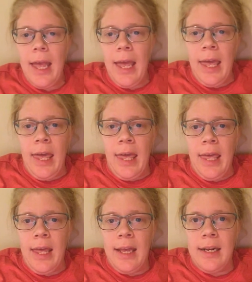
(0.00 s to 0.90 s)

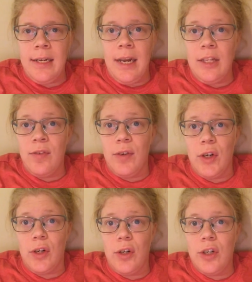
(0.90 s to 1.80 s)
and it's
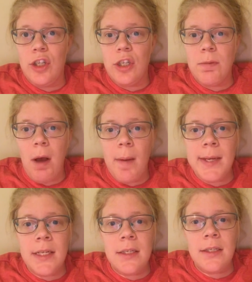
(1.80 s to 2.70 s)
for Christian
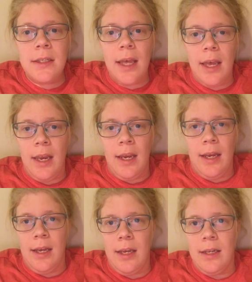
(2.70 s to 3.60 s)
mamas.
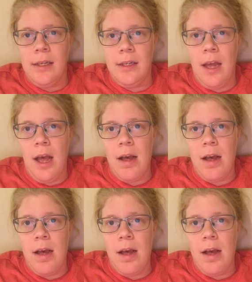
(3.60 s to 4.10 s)
And